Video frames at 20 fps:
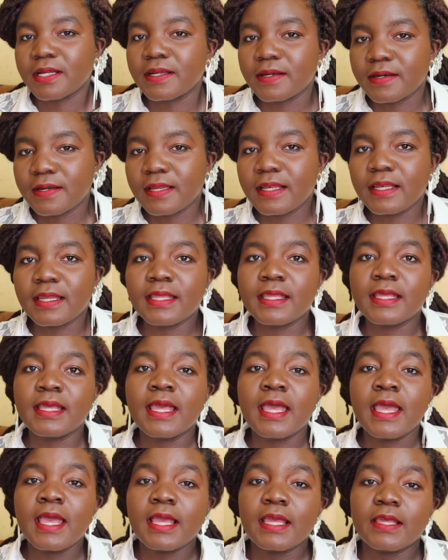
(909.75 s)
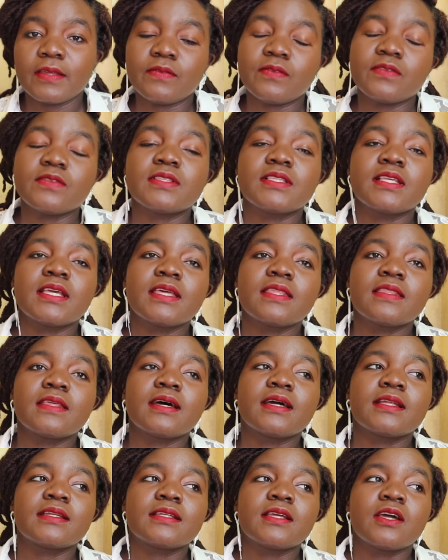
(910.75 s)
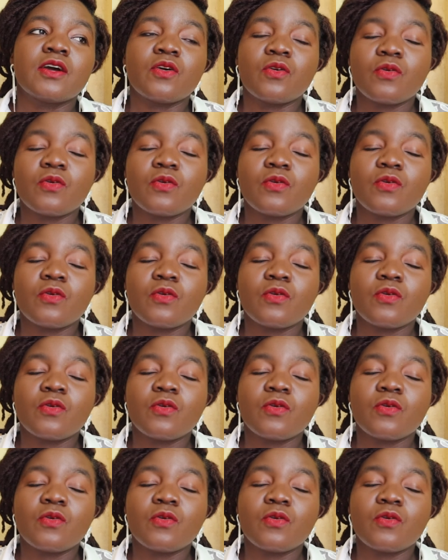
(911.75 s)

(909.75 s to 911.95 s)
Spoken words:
Really, if you say that,